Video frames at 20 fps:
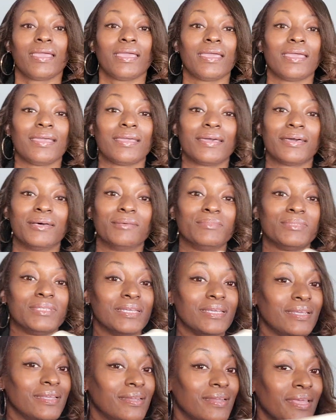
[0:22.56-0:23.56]
It comes
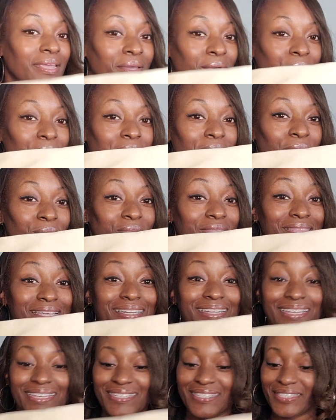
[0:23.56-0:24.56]
in, here we go with
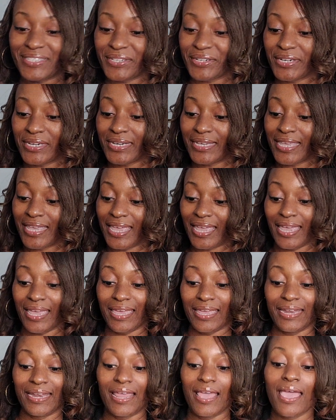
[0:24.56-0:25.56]
the duster
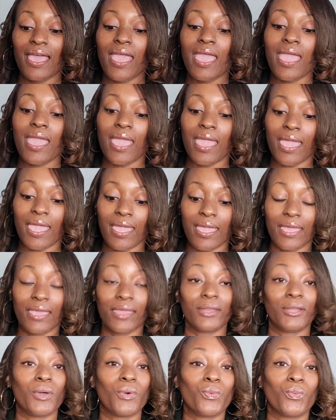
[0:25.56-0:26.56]
again.
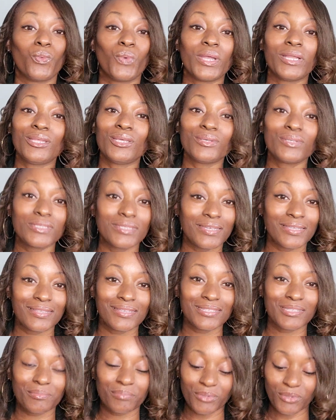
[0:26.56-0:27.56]
And when you see
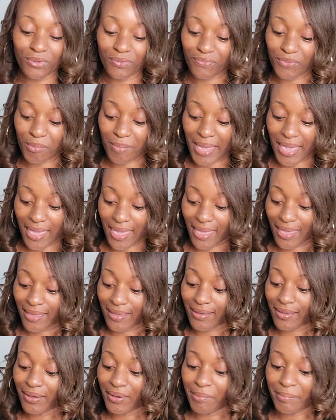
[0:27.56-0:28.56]
this beautiful
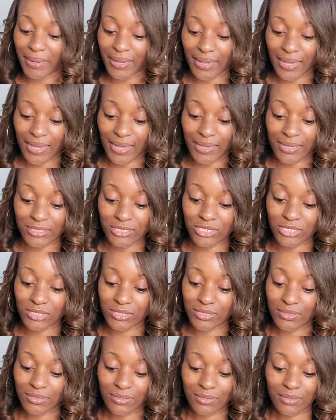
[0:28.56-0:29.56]
bag, oh my
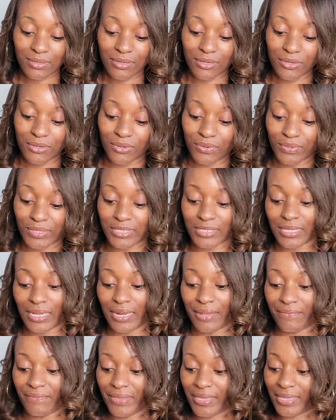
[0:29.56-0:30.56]
gosh, you're going to
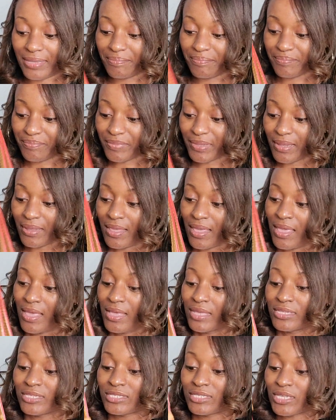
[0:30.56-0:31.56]
love it.
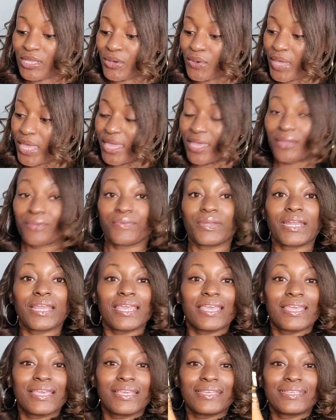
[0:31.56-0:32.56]
So here it
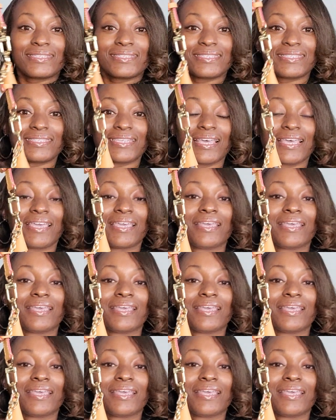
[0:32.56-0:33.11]
is.